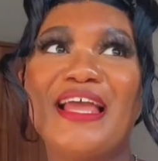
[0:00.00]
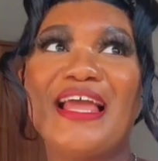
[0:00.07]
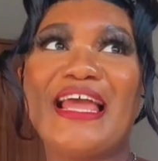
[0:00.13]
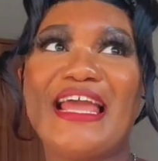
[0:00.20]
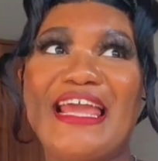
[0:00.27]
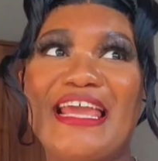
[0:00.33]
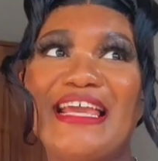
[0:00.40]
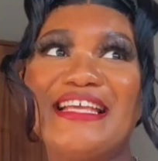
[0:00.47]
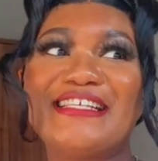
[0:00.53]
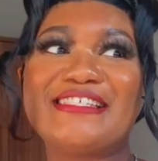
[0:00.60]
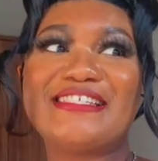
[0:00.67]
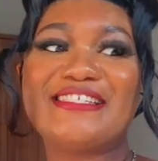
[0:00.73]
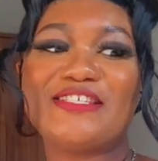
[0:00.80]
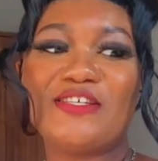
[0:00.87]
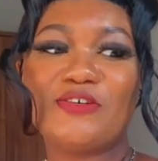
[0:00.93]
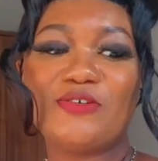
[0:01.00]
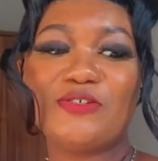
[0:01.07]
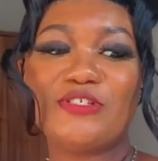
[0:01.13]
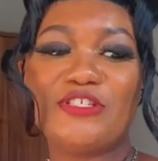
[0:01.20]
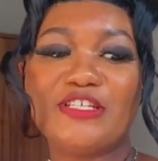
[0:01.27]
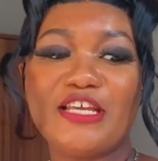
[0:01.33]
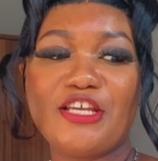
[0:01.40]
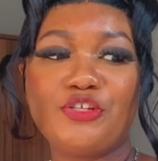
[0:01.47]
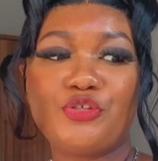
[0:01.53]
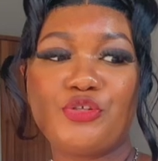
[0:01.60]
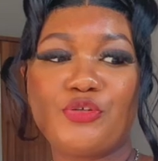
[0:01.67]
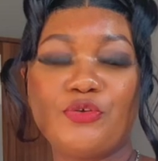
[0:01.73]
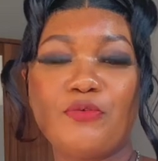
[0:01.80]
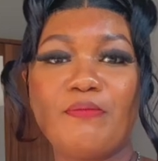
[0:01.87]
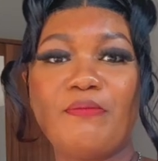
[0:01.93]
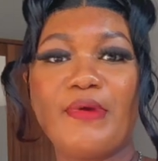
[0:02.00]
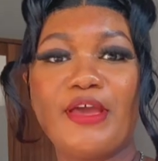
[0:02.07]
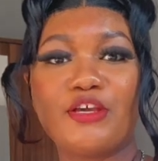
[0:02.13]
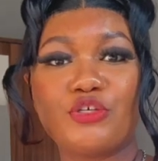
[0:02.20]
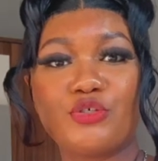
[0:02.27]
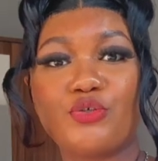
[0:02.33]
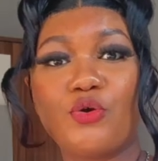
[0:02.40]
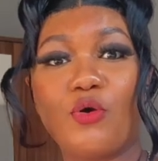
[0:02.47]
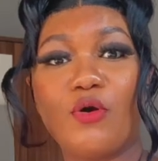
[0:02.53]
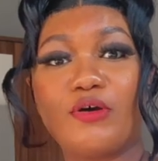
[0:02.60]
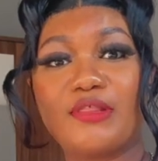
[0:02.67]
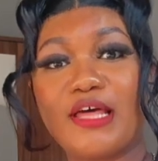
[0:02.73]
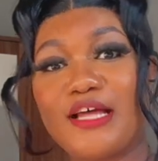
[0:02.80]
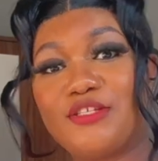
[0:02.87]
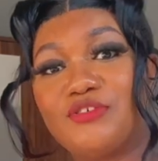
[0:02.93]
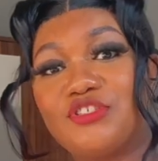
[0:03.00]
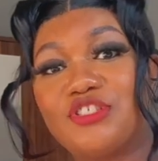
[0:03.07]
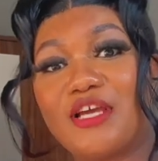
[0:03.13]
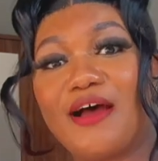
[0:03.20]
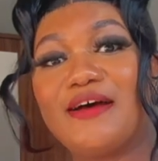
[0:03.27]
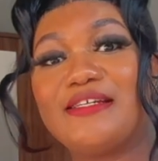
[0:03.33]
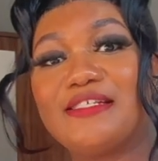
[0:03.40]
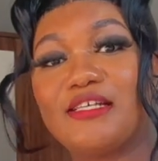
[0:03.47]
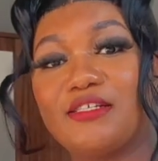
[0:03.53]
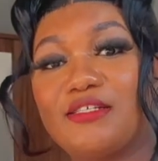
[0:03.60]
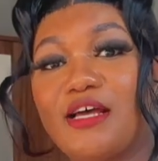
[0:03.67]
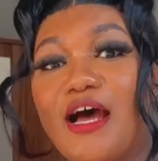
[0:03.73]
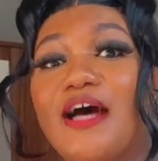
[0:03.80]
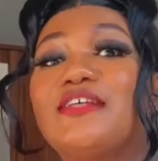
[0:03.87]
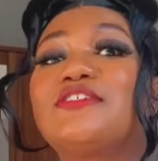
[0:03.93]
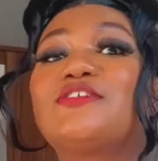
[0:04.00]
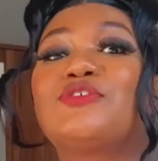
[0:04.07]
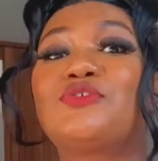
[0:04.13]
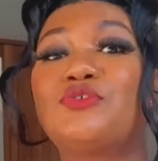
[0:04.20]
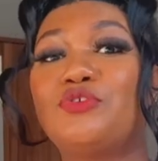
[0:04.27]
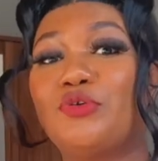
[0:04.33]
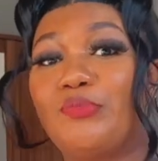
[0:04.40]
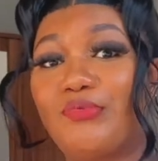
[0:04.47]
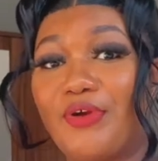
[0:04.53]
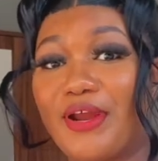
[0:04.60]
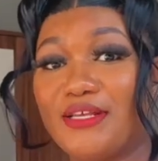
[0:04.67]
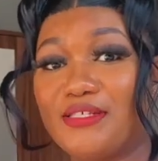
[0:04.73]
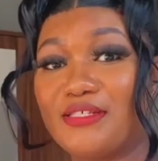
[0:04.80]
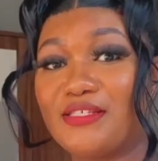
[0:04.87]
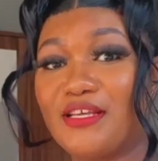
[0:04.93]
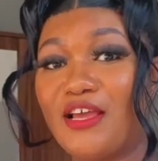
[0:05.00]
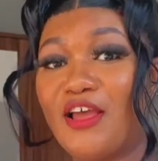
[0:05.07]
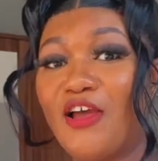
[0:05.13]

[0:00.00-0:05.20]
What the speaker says: is you need to make sure that your child is attached to your breast